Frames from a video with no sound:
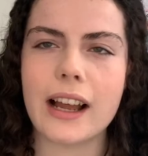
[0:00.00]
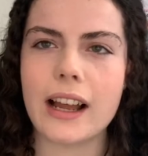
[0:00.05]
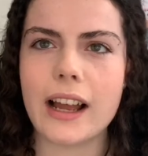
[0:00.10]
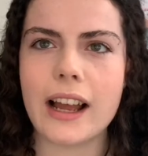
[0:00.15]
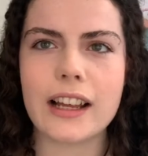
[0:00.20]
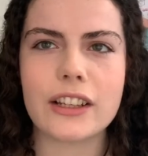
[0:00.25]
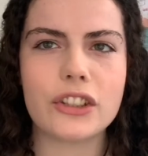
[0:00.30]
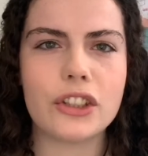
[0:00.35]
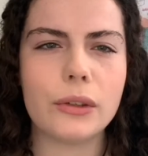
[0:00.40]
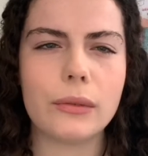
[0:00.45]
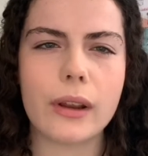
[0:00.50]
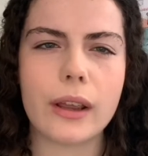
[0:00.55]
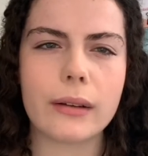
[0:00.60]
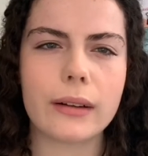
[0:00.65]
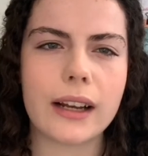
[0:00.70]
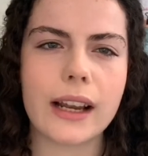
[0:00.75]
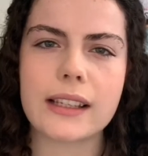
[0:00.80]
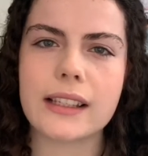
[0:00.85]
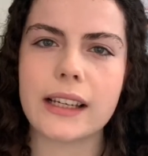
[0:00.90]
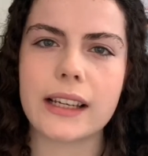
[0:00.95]
As you know,
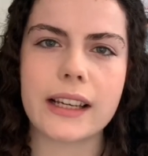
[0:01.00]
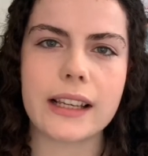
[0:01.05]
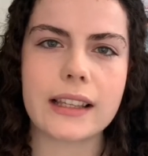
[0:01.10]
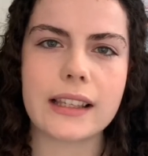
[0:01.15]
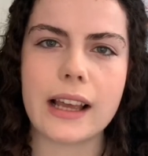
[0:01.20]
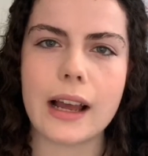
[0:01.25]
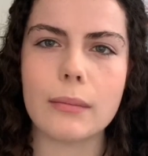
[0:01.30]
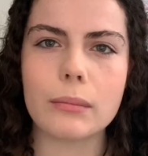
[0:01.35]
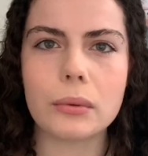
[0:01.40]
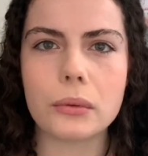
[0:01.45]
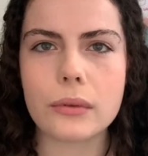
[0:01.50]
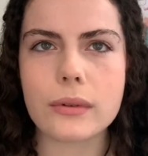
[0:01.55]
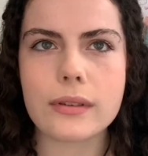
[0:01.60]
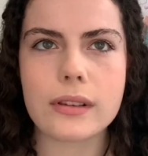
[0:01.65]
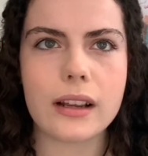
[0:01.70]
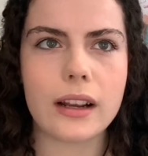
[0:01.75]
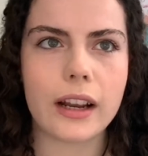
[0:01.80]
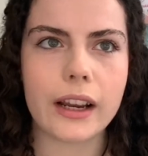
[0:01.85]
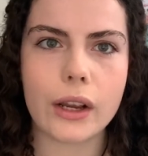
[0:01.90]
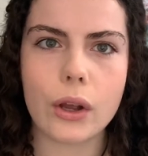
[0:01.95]
classic examples
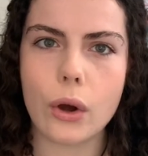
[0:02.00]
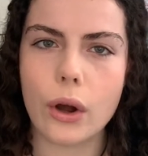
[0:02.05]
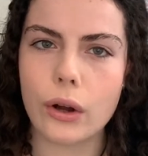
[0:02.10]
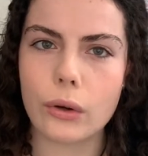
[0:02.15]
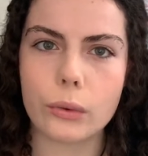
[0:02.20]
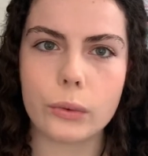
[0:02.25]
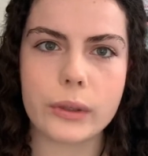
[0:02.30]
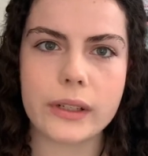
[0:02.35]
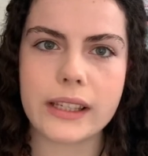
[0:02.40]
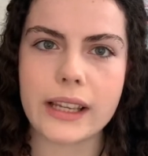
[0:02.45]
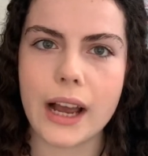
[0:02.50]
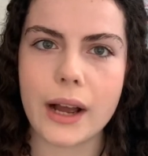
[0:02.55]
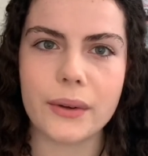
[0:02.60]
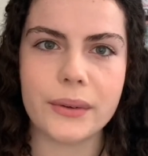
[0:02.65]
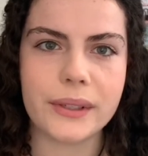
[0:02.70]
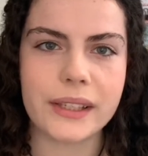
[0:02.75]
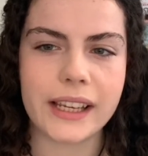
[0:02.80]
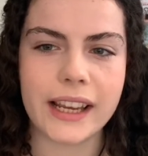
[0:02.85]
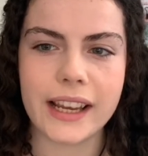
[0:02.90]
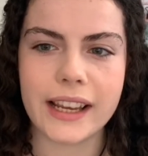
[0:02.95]
are like Hogwarts
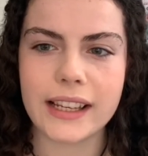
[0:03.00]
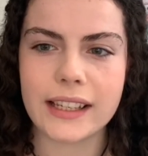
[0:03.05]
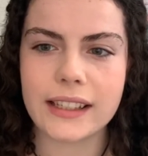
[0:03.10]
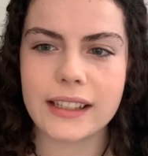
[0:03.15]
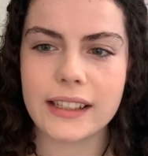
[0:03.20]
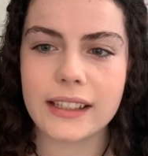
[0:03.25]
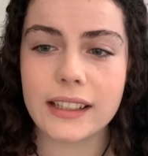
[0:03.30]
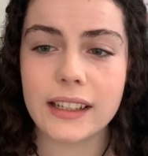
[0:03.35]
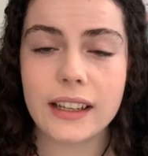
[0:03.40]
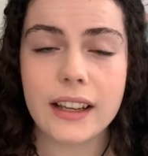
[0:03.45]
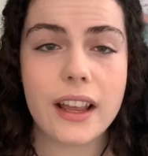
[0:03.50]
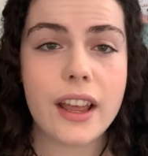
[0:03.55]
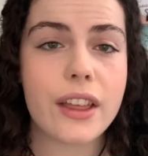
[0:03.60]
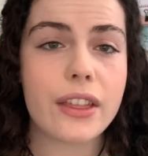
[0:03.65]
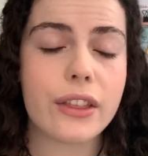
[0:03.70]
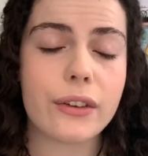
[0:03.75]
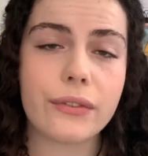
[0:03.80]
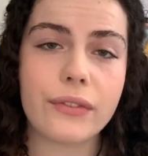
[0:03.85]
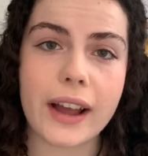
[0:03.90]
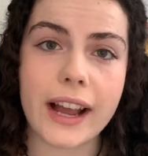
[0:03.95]
houses,
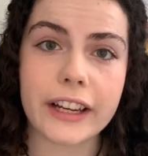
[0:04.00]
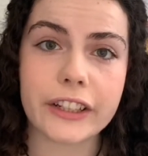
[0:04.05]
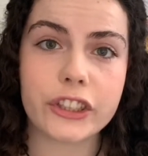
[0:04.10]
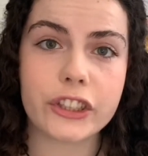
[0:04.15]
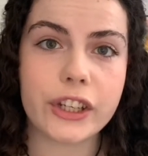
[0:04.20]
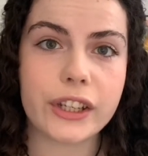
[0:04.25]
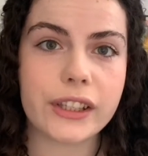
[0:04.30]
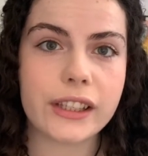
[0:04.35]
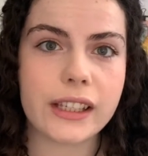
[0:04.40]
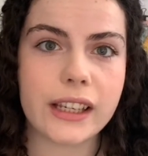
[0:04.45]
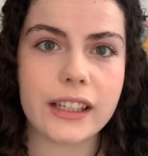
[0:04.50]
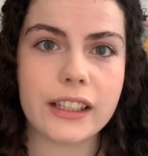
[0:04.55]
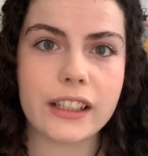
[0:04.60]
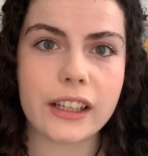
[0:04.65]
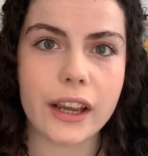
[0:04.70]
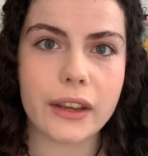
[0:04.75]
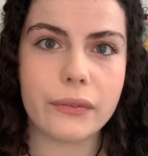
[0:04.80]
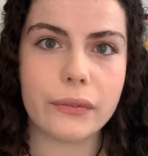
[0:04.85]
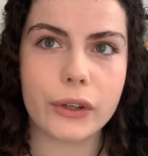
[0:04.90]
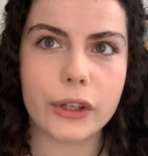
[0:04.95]
the factions in
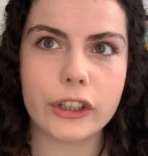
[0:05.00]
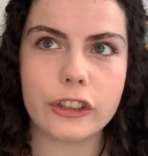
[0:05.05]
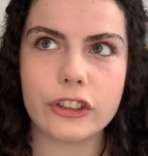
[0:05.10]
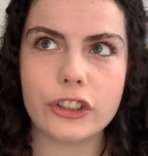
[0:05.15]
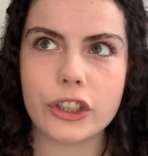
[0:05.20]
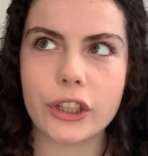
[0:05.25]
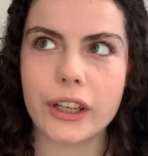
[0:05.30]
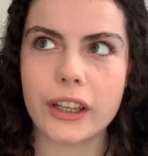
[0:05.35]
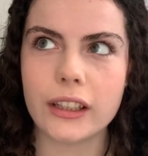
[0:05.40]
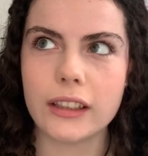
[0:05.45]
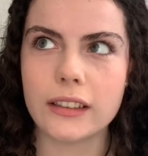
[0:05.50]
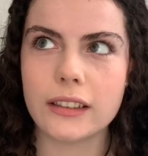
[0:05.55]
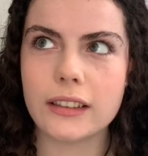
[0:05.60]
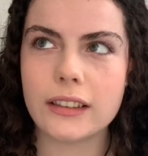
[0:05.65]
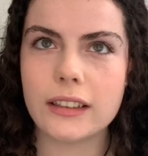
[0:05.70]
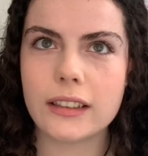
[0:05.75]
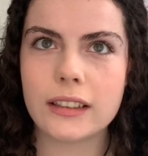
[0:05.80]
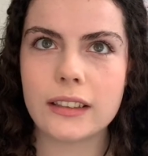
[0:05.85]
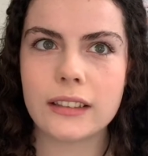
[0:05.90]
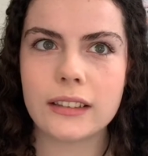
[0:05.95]

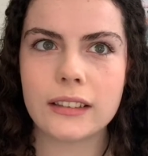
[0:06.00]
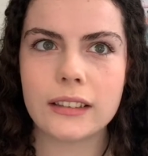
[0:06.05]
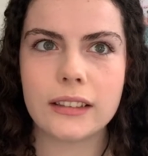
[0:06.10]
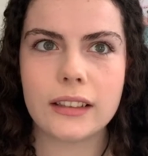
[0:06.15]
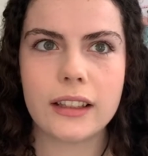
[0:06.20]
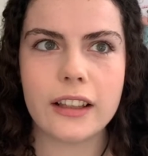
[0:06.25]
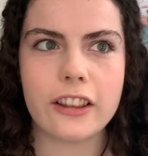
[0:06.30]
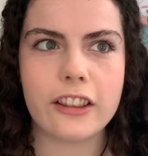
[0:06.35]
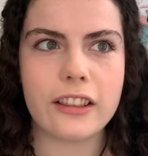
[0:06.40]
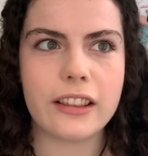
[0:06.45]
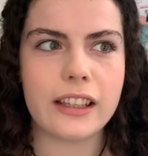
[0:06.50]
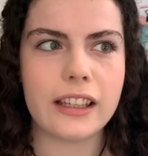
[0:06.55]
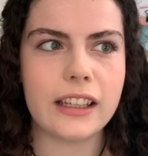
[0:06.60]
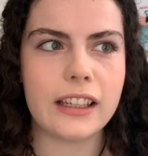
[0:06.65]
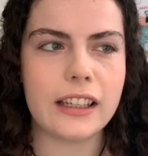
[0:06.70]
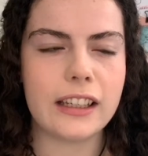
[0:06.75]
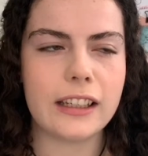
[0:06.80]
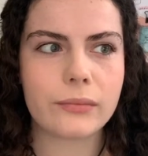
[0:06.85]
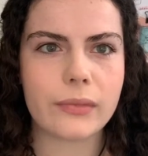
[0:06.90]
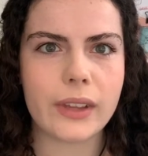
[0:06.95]
Divergent,
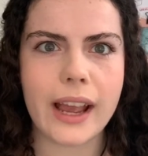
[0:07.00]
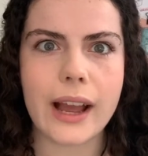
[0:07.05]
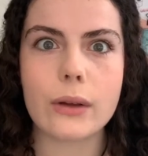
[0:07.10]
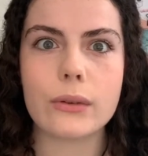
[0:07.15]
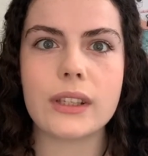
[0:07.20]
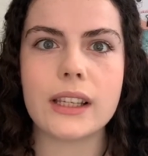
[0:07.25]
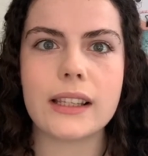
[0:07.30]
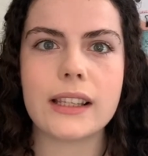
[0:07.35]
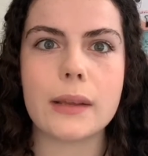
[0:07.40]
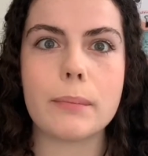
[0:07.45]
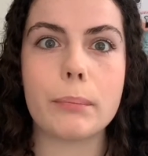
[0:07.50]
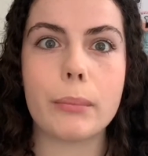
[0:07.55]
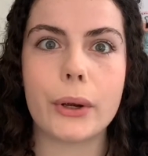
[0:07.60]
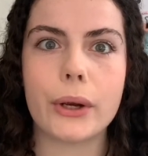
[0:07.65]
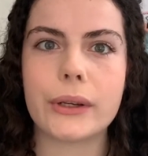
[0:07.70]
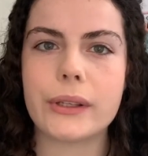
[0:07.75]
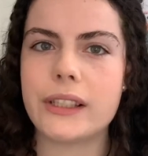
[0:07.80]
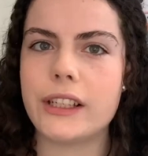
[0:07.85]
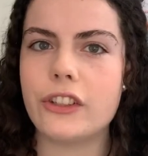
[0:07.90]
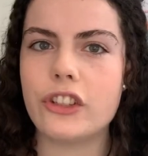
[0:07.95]
the houses in
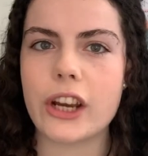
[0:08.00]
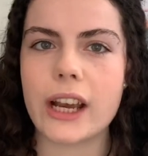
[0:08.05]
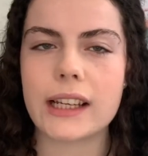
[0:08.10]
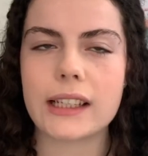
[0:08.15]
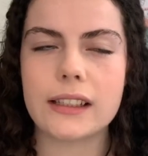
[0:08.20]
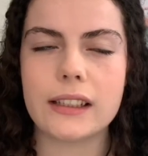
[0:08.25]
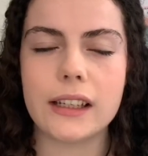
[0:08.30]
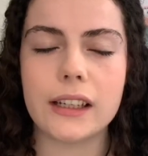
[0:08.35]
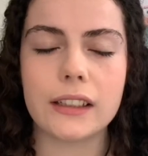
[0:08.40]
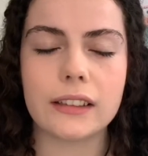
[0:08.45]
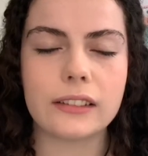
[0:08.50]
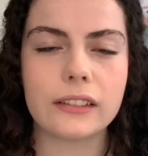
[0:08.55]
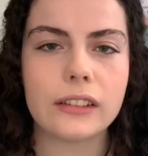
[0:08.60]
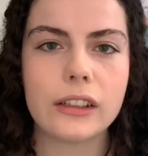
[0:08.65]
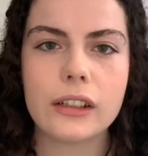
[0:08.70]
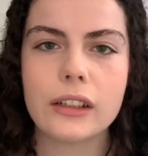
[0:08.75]
Percy Jackson.